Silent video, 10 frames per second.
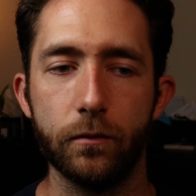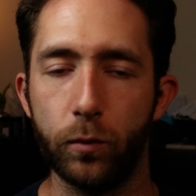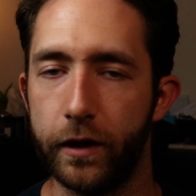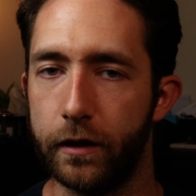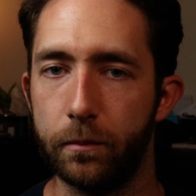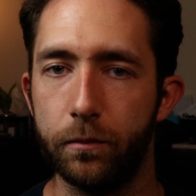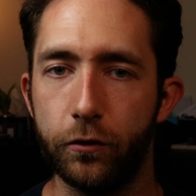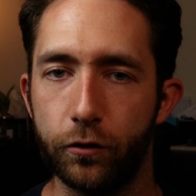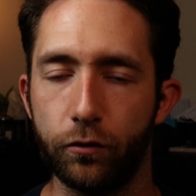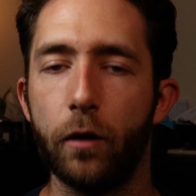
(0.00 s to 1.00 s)
we
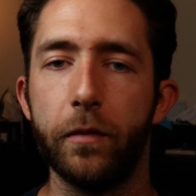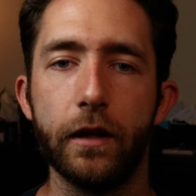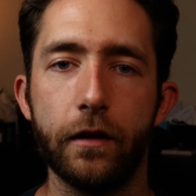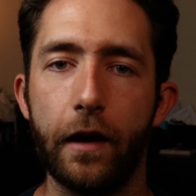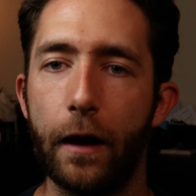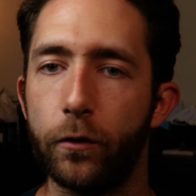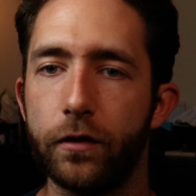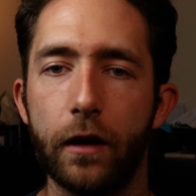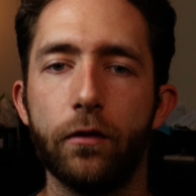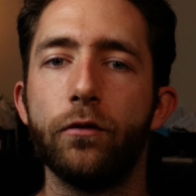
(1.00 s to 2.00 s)
scrub in
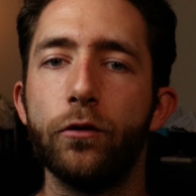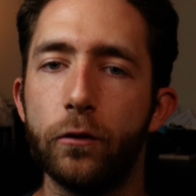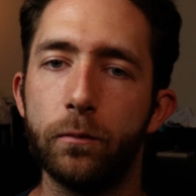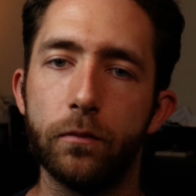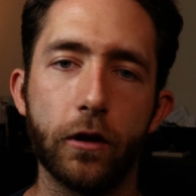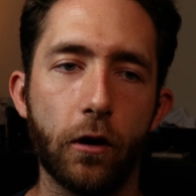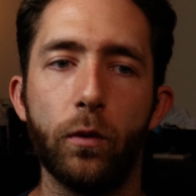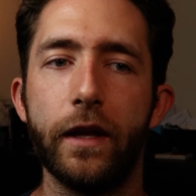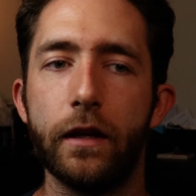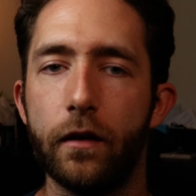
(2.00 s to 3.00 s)
outside of the room,
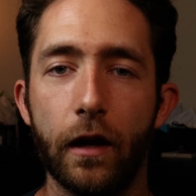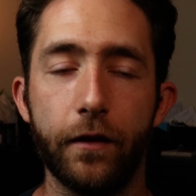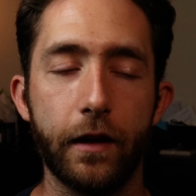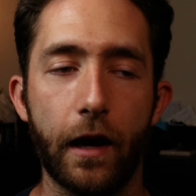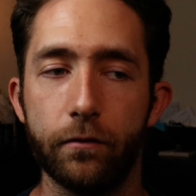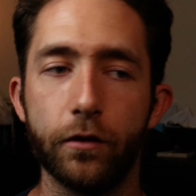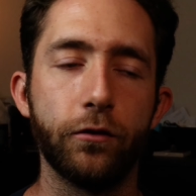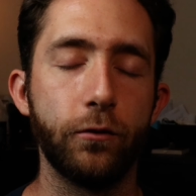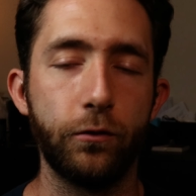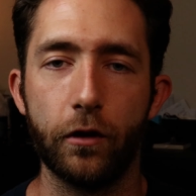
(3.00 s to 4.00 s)
go in, and then have to
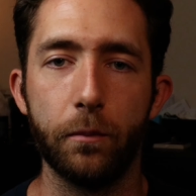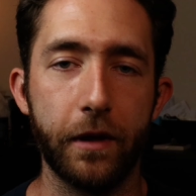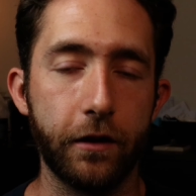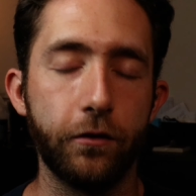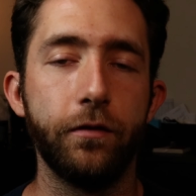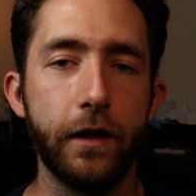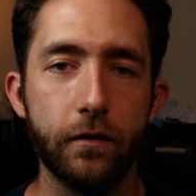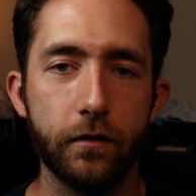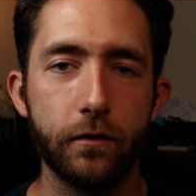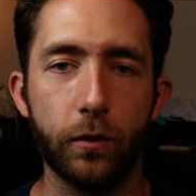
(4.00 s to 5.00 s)
suture up pig's feet,
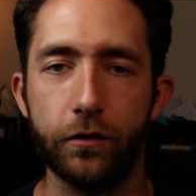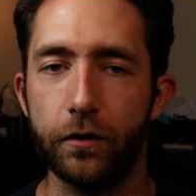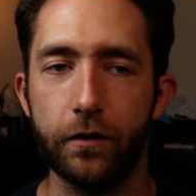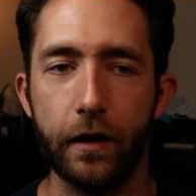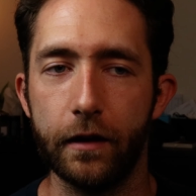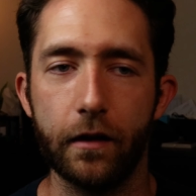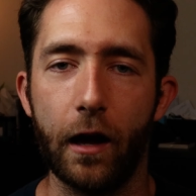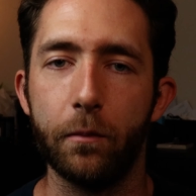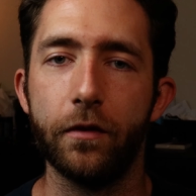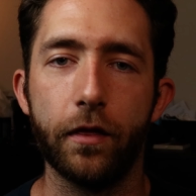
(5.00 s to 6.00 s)
which is a
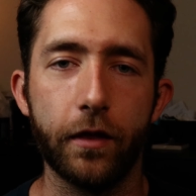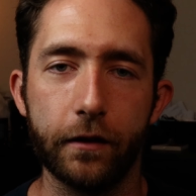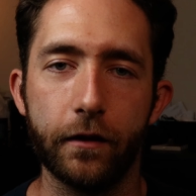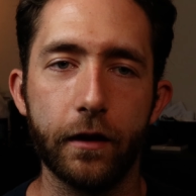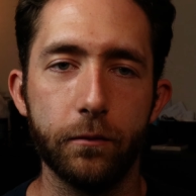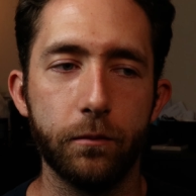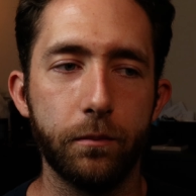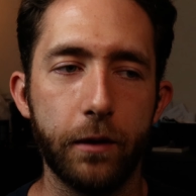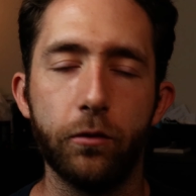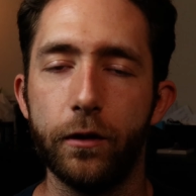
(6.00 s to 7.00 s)
common thing
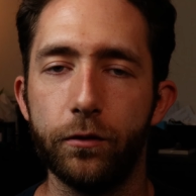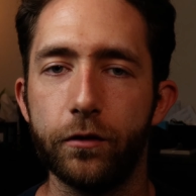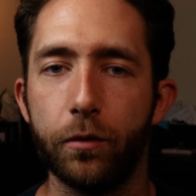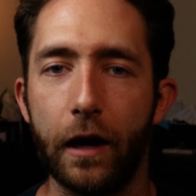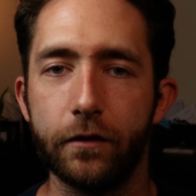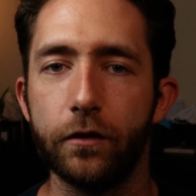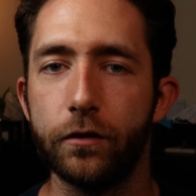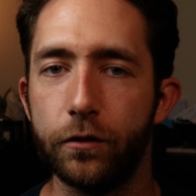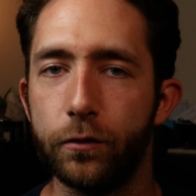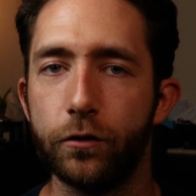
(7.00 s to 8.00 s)
that people use to practice
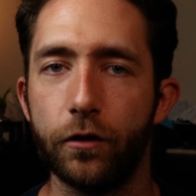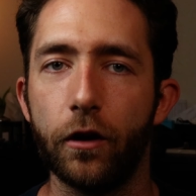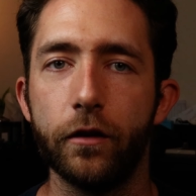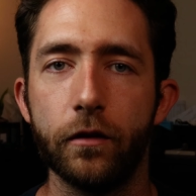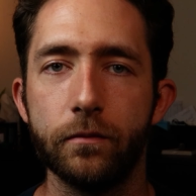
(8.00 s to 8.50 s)
to suture on.